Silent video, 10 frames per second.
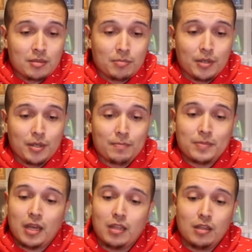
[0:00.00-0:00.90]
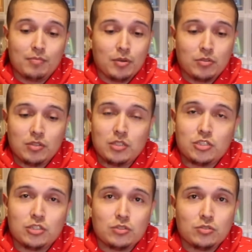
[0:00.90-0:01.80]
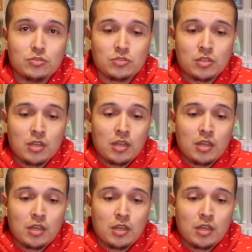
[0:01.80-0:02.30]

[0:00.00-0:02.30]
But I love both of these shoes.